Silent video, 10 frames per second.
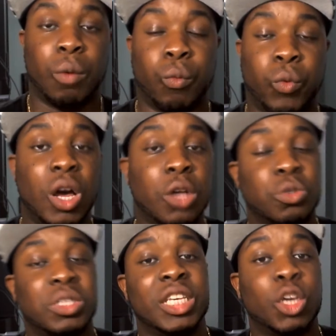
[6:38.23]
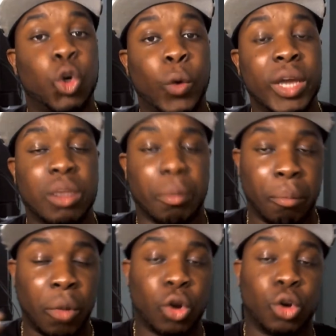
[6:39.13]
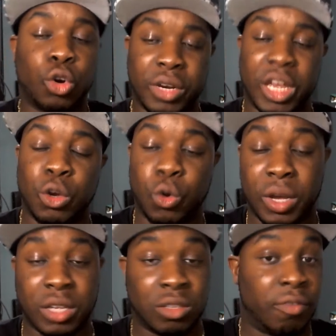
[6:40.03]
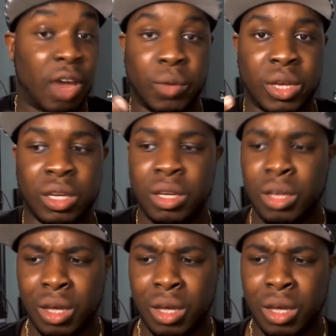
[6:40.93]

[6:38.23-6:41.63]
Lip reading: We also see Queen Mororone, who is a very